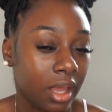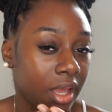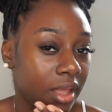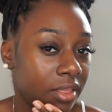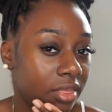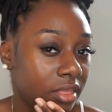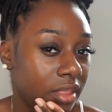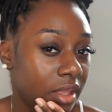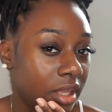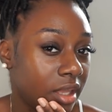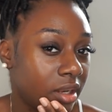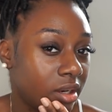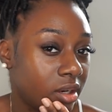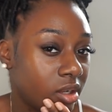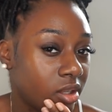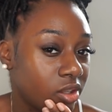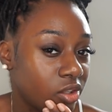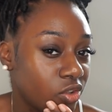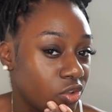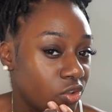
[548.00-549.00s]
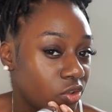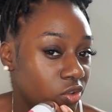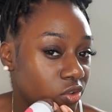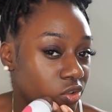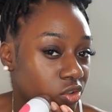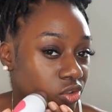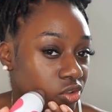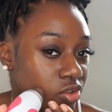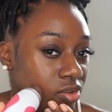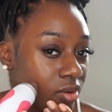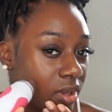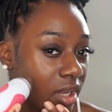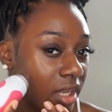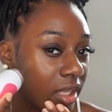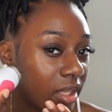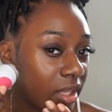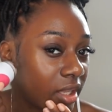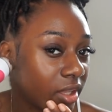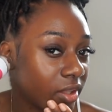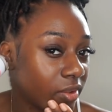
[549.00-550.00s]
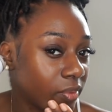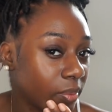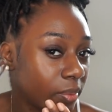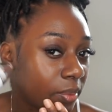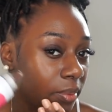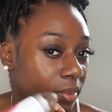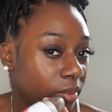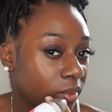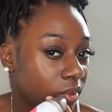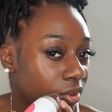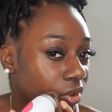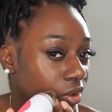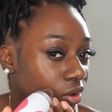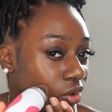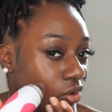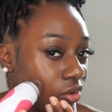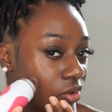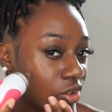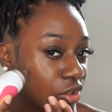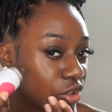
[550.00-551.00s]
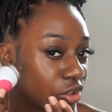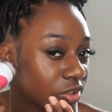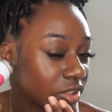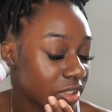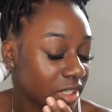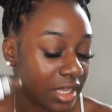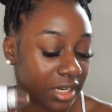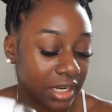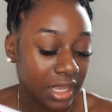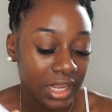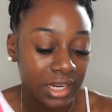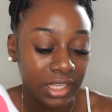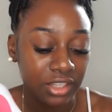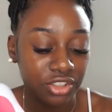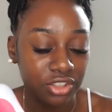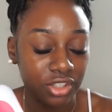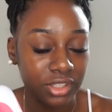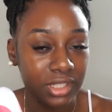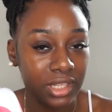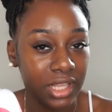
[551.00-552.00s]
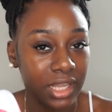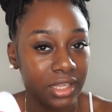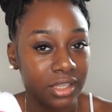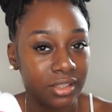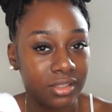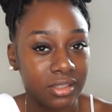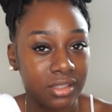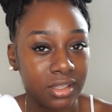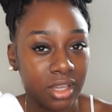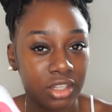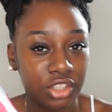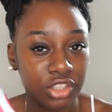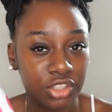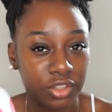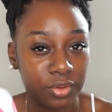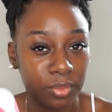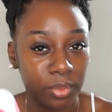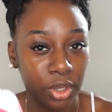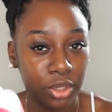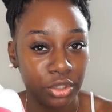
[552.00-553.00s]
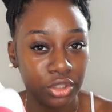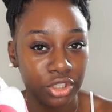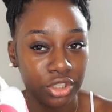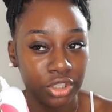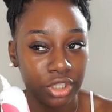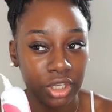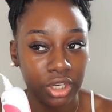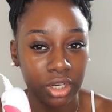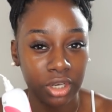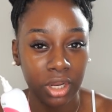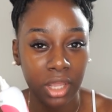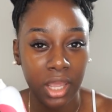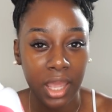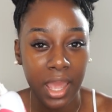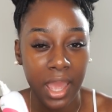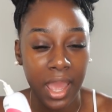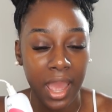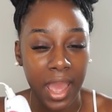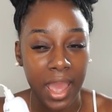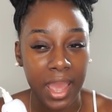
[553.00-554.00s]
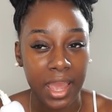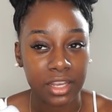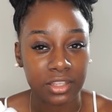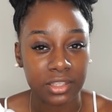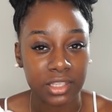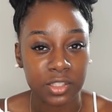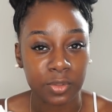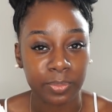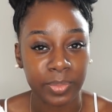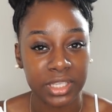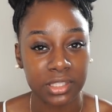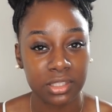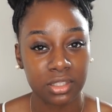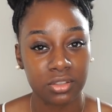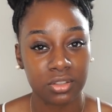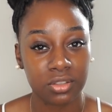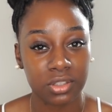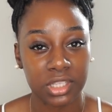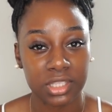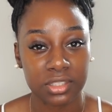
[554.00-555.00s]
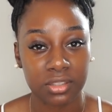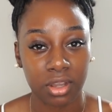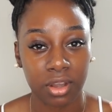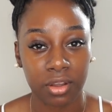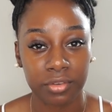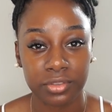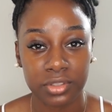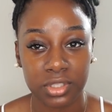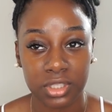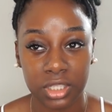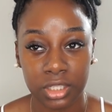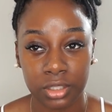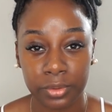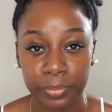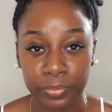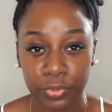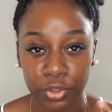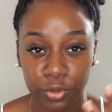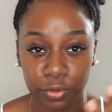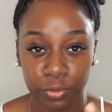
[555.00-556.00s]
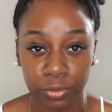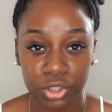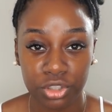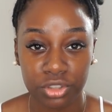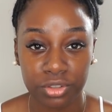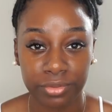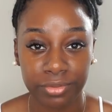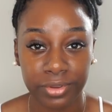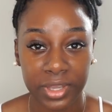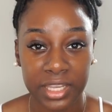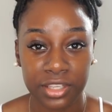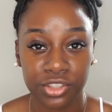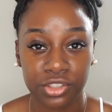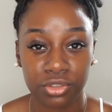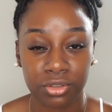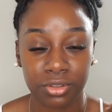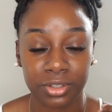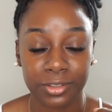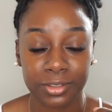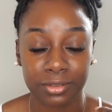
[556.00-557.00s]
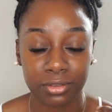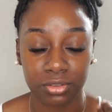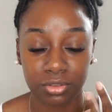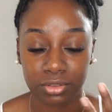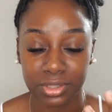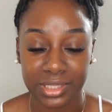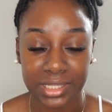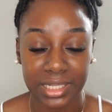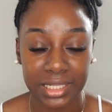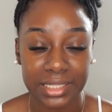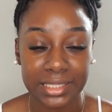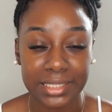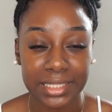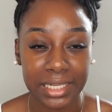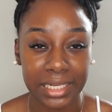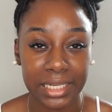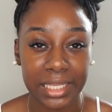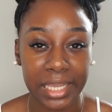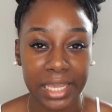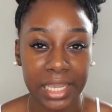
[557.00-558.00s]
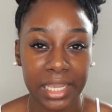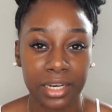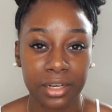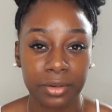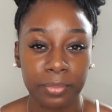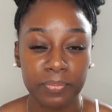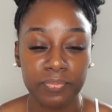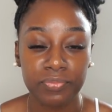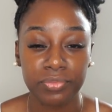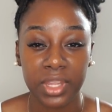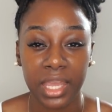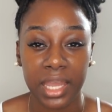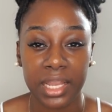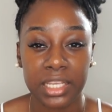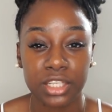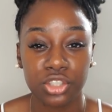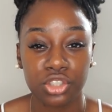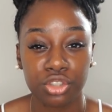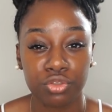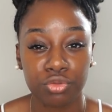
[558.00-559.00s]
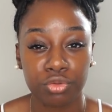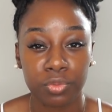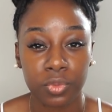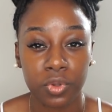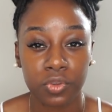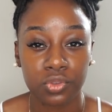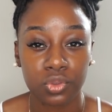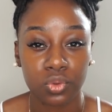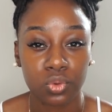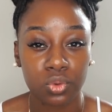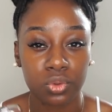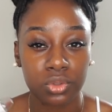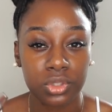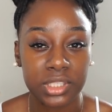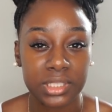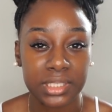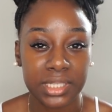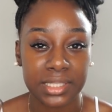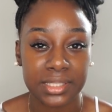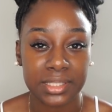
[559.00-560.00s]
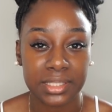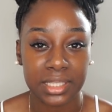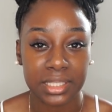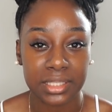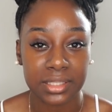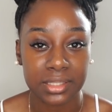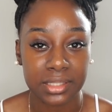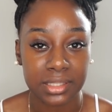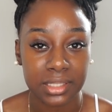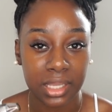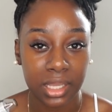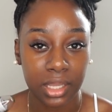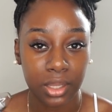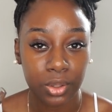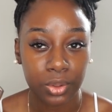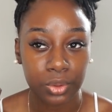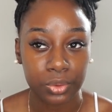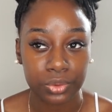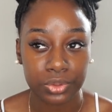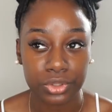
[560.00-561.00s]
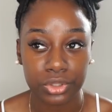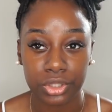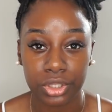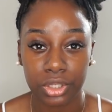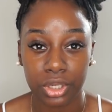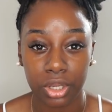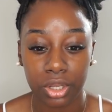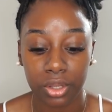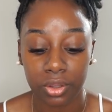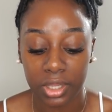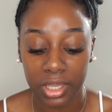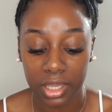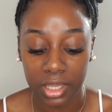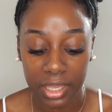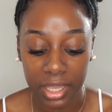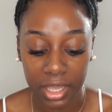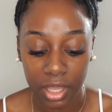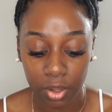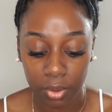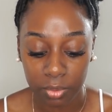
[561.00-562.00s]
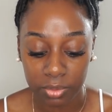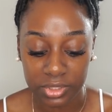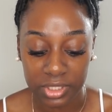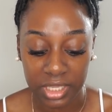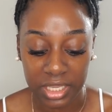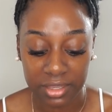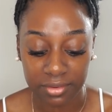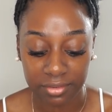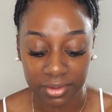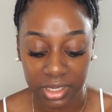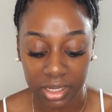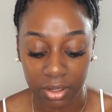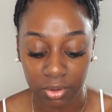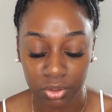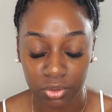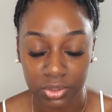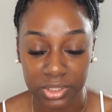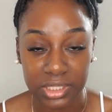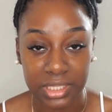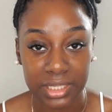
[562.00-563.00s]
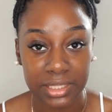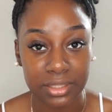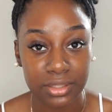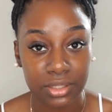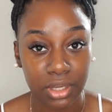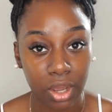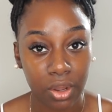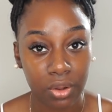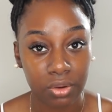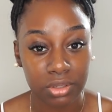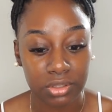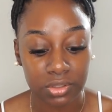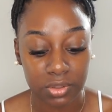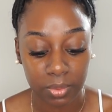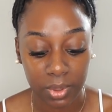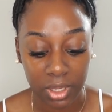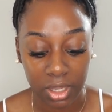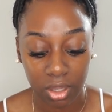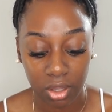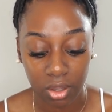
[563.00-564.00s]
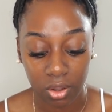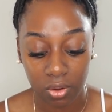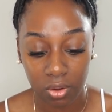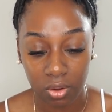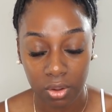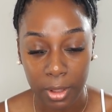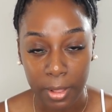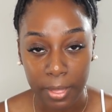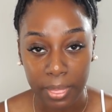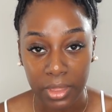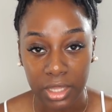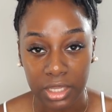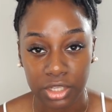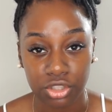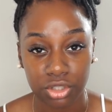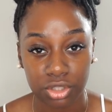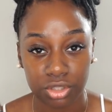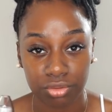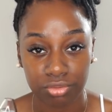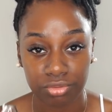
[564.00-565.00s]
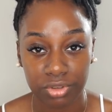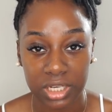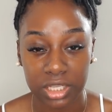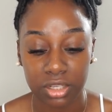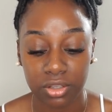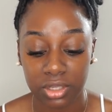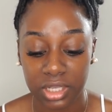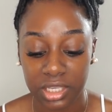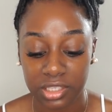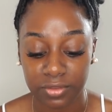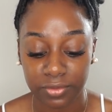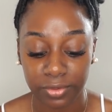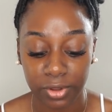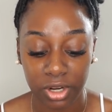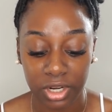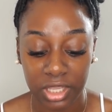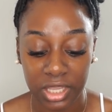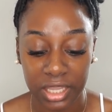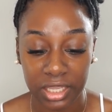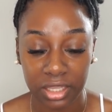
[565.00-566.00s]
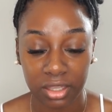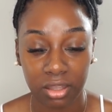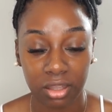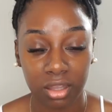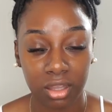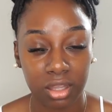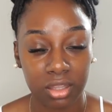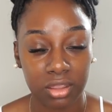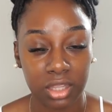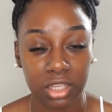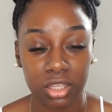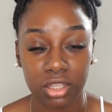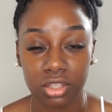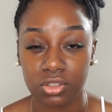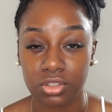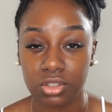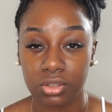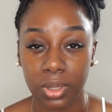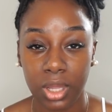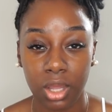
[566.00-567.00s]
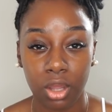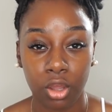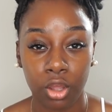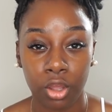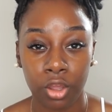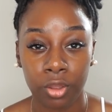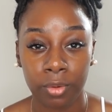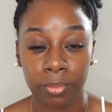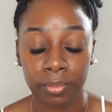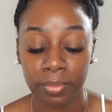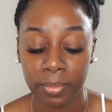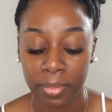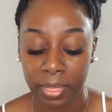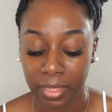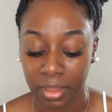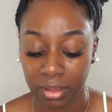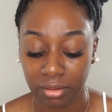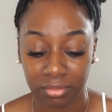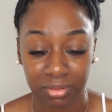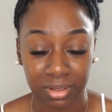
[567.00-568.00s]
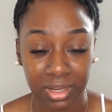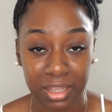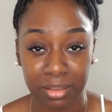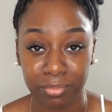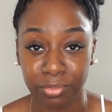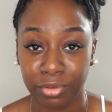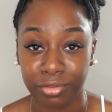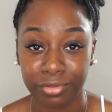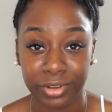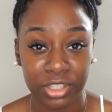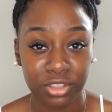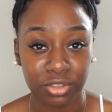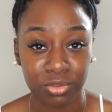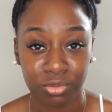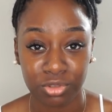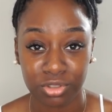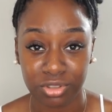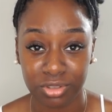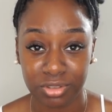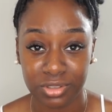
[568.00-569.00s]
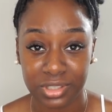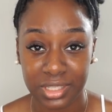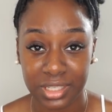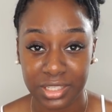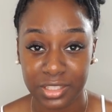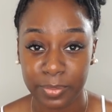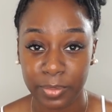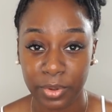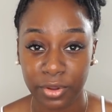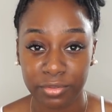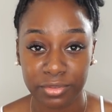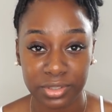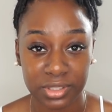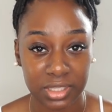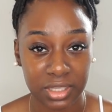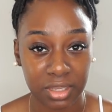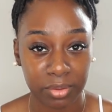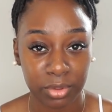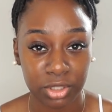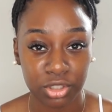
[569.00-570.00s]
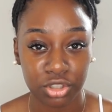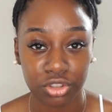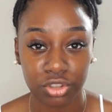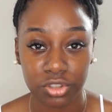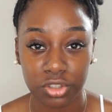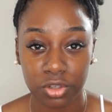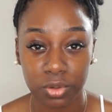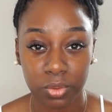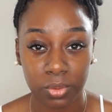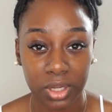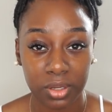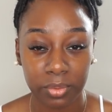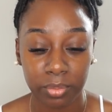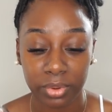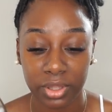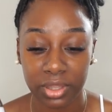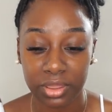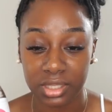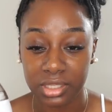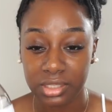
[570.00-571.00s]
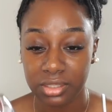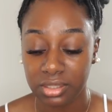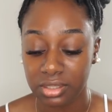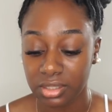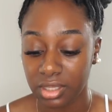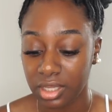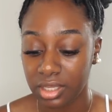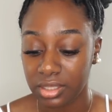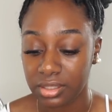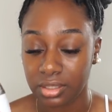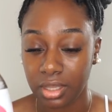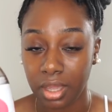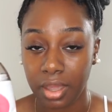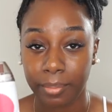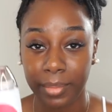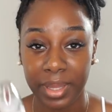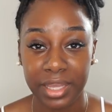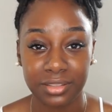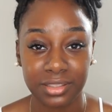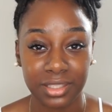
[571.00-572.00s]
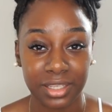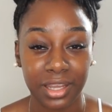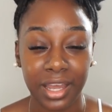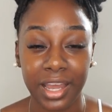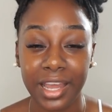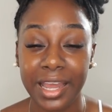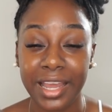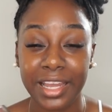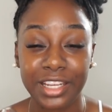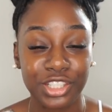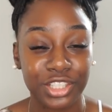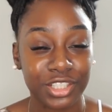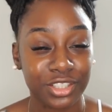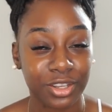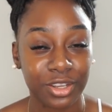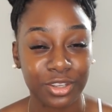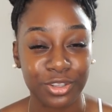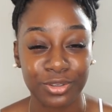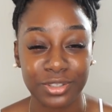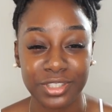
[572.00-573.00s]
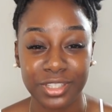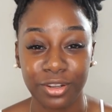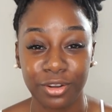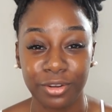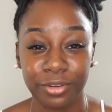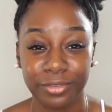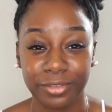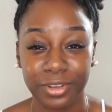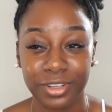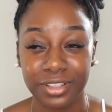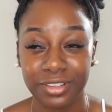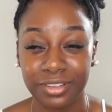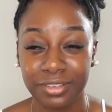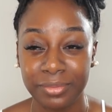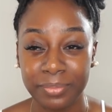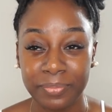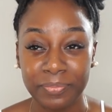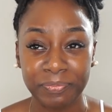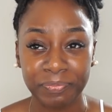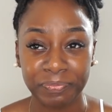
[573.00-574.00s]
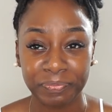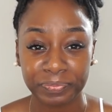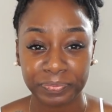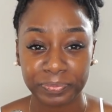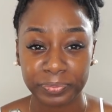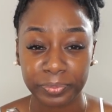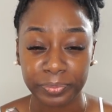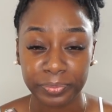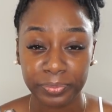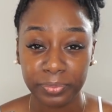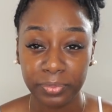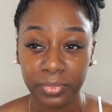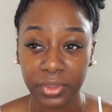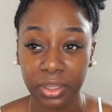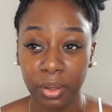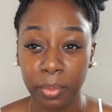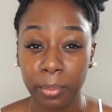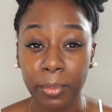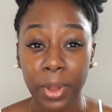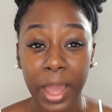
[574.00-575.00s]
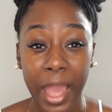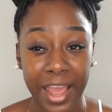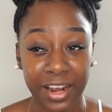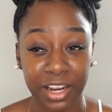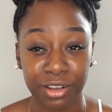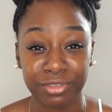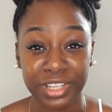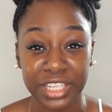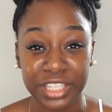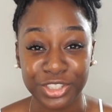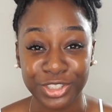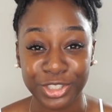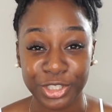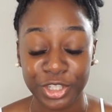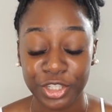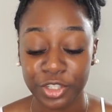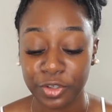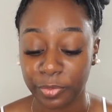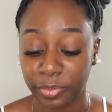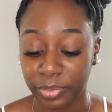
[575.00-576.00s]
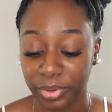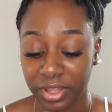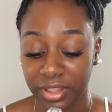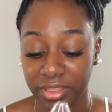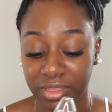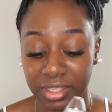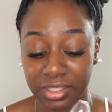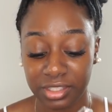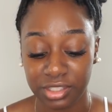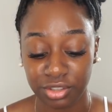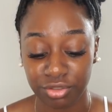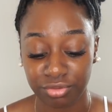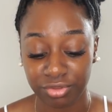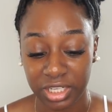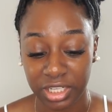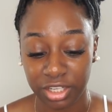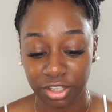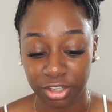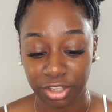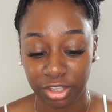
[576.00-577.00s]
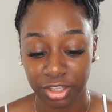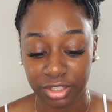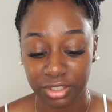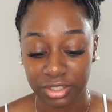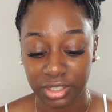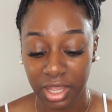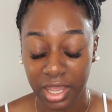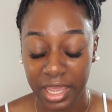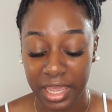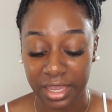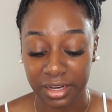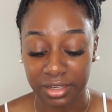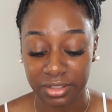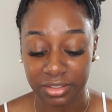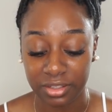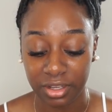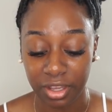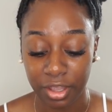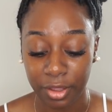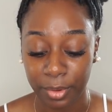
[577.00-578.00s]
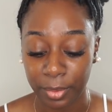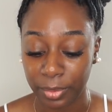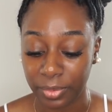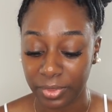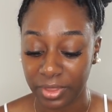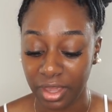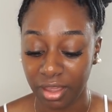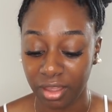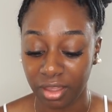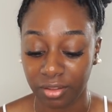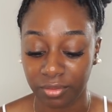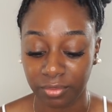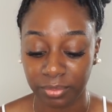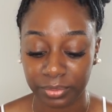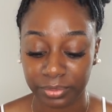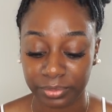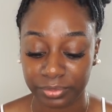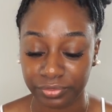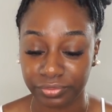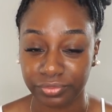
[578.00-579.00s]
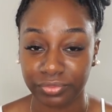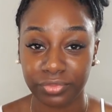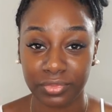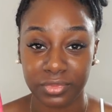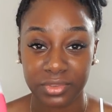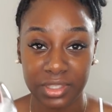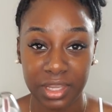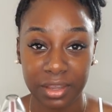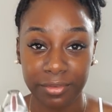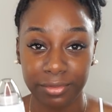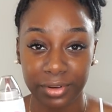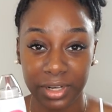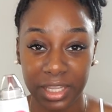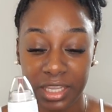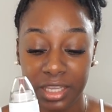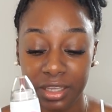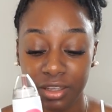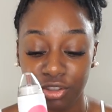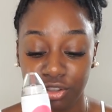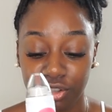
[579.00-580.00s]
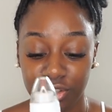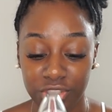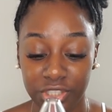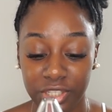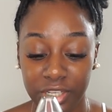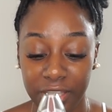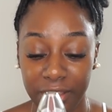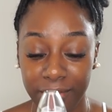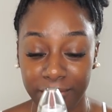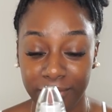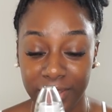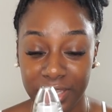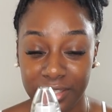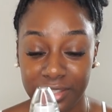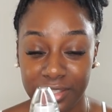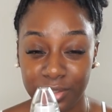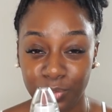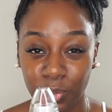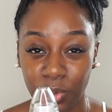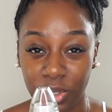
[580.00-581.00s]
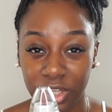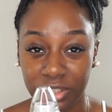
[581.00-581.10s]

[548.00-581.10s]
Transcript: and then you drag it across your skin and it's just like a suction motion and it's best to do this after you've washed your face your your skin is clean and it just removes all the dead skin cells you know it helps even out your skin tone as well it's just a really good exfoliator that you can do at home like professionals use this but obviously a much stronger one but this is amazing I actually don't use it often and I really should, but this is really good. And um, yeah, definitely you should invest in